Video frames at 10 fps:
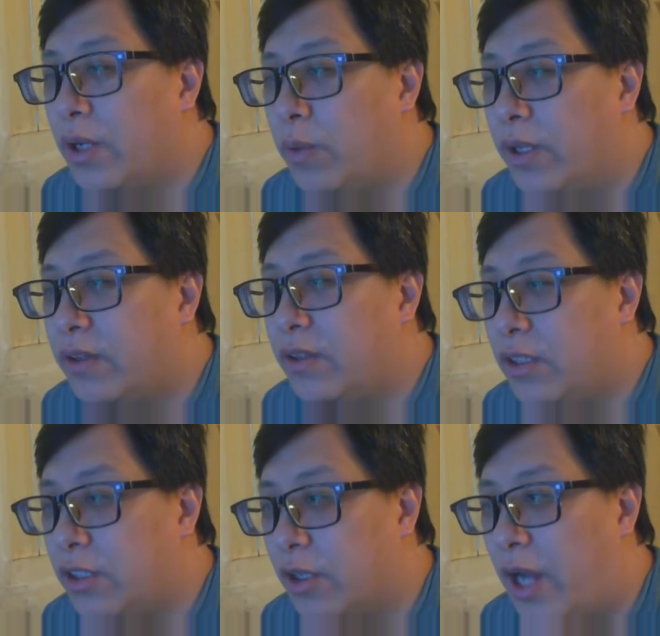with
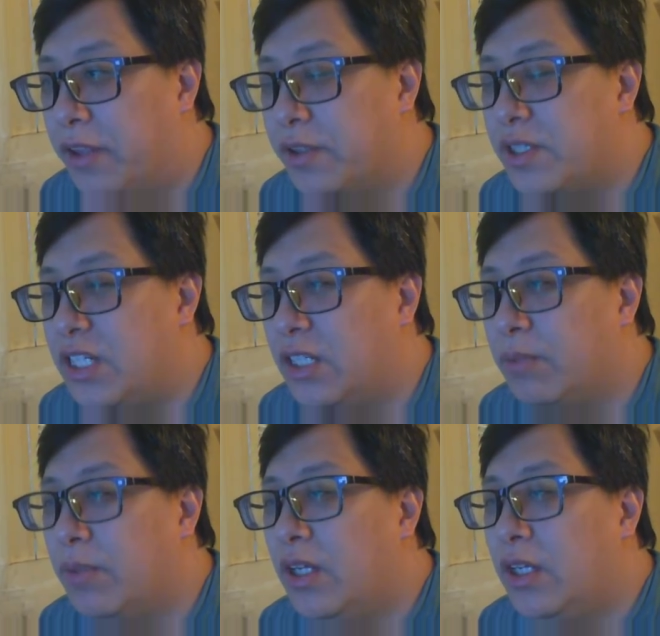your other
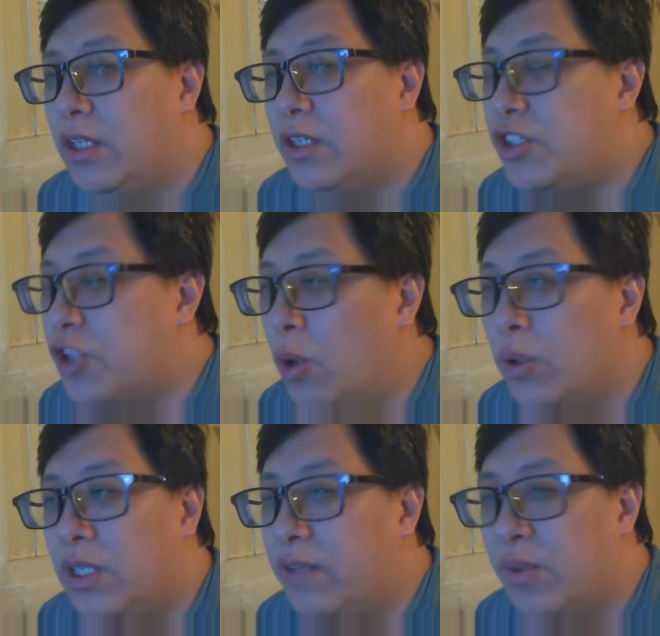team. Don't
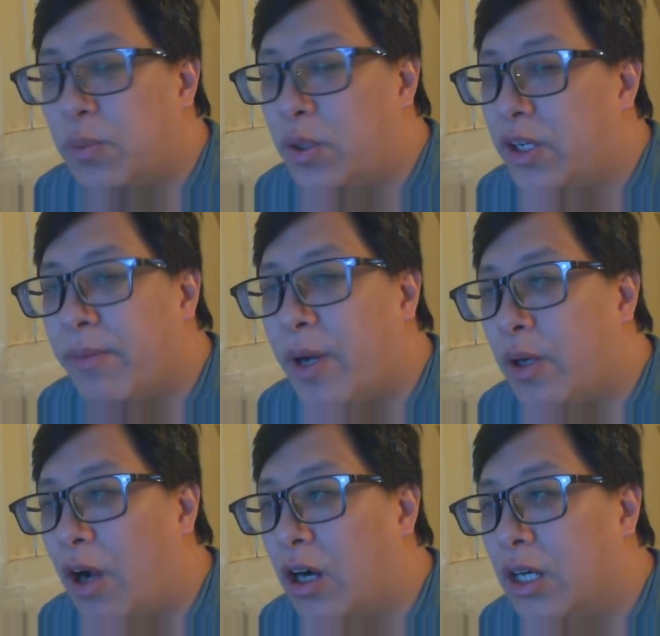even worry about
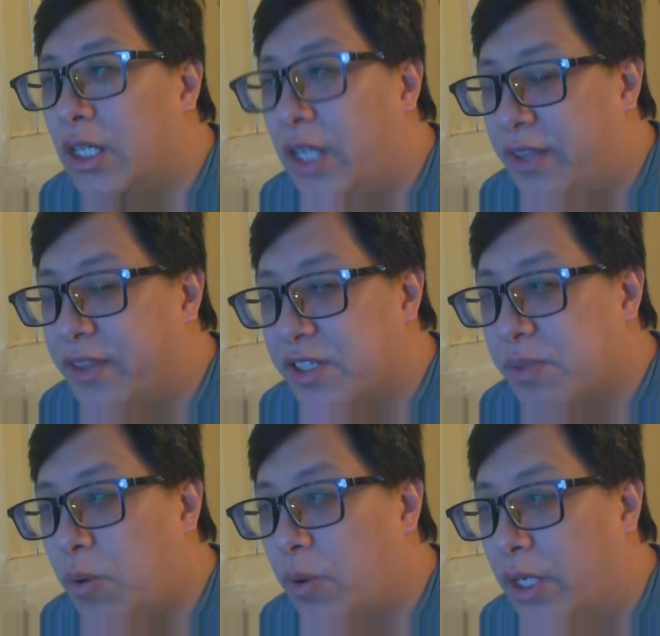aura at this
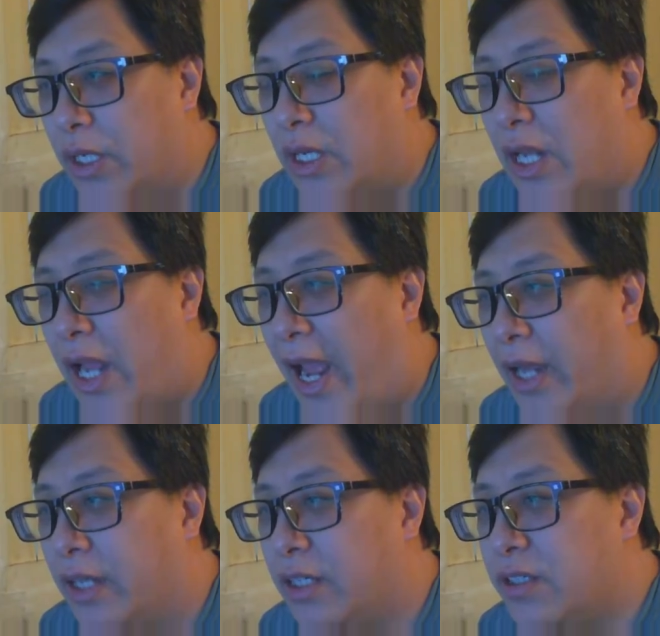point,
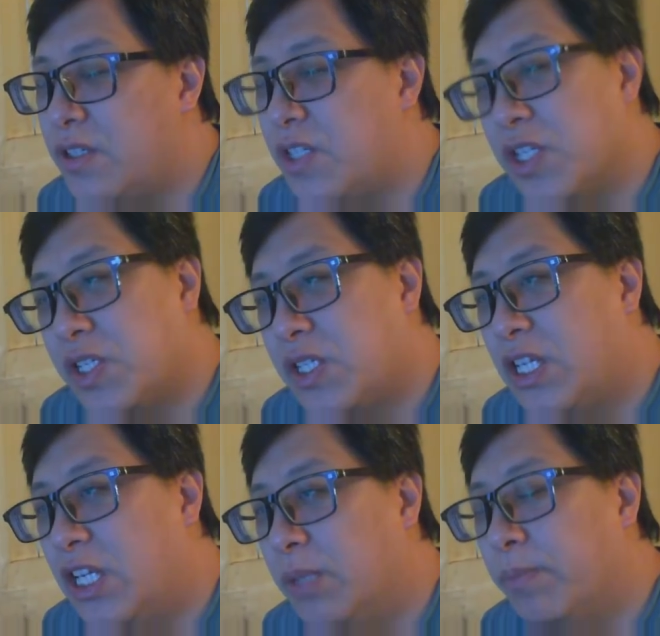and just
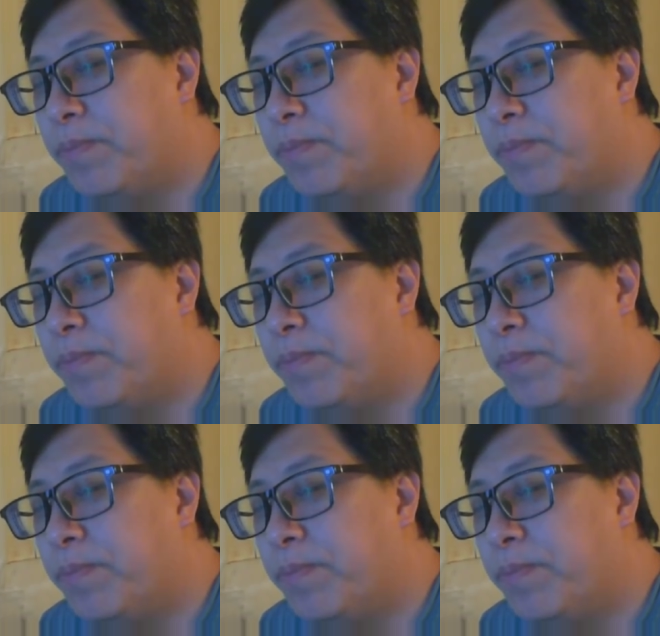keep